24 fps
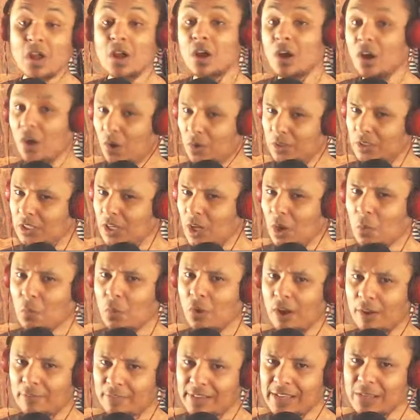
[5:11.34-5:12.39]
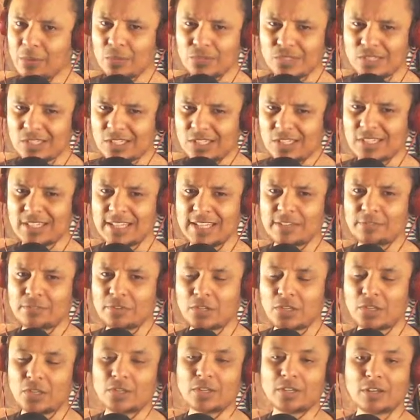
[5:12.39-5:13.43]
Oh, you know what? I think it was a Deceive
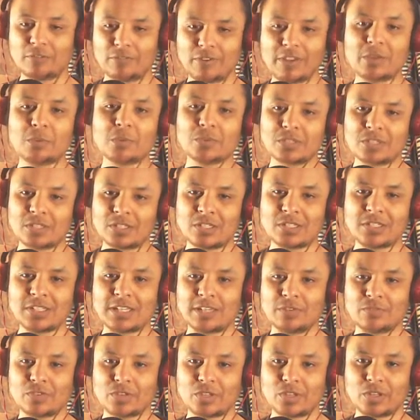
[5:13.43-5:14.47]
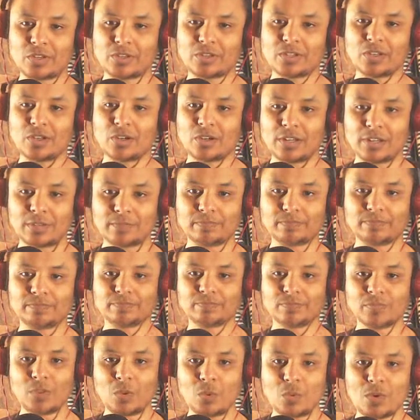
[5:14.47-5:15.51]
Cloak. I think it was a Deceive Cloak. Alright.
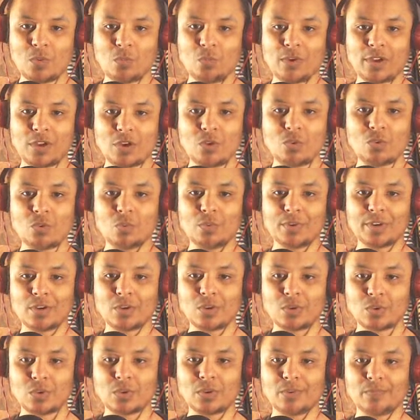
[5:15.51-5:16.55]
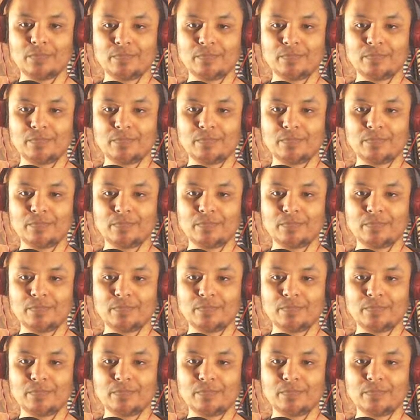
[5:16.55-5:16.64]
We're cool. We're cool.